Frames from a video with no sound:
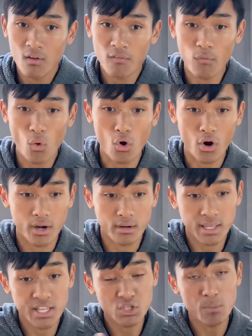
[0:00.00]
For
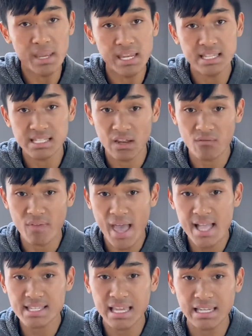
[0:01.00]
intermediates and
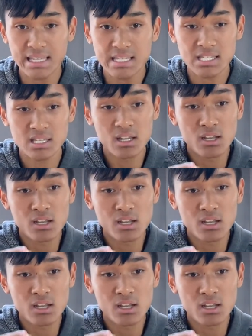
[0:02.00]
advanced, at least